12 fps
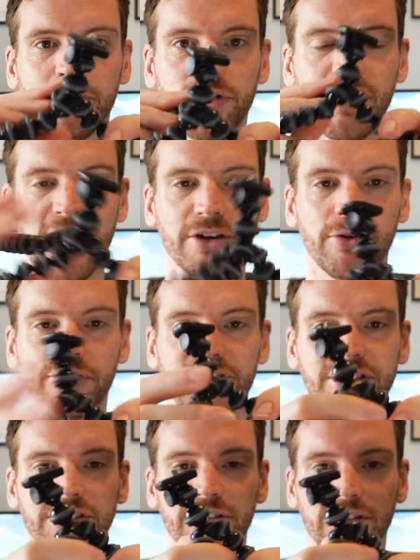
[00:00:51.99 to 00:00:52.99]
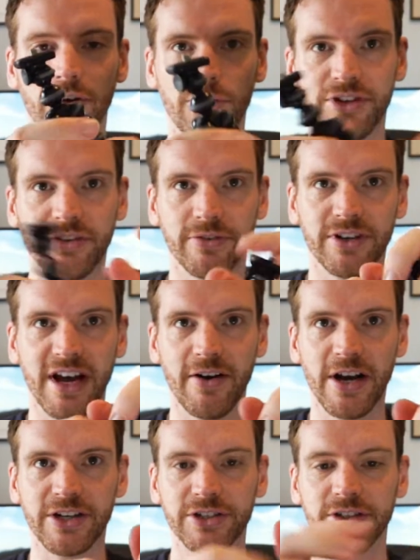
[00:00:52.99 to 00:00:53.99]
move out in all different
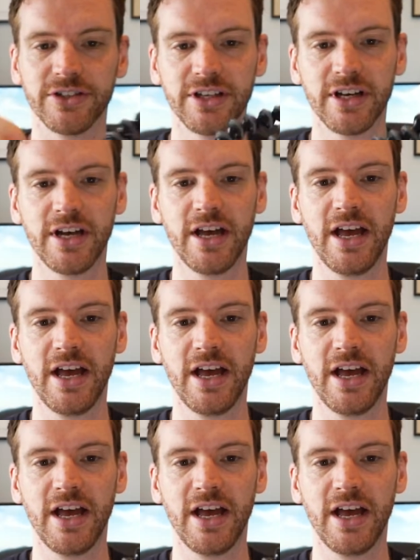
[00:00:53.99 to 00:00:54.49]
directions.